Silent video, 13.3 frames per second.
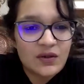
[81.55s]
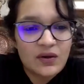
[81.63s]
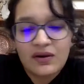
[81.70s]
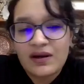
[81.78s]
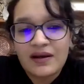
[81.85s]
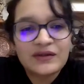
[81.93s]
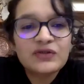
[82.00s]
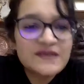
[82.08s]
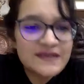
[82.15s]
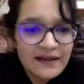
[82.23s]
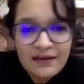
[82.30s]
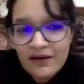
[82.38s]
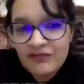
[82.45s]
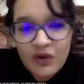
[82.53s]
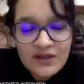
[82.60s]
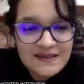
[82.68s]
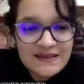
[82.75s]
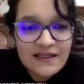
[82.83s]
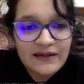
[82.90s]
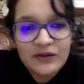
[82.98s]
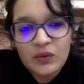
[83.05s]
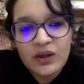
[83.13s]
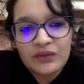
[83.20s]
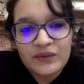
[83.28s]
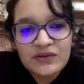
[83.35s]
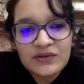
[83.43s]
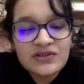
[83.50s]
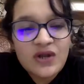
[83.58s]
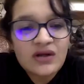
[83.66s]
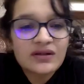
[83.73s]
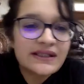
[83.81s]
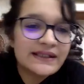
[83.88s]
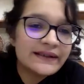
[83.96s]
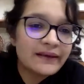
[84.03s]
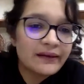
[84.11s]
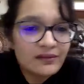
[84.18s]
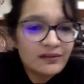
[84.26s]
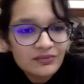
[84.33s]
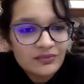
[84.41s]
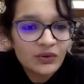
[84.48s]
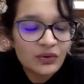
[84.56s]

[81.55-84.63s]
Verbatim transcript: As you said, of course, that you worked with News Laundry and,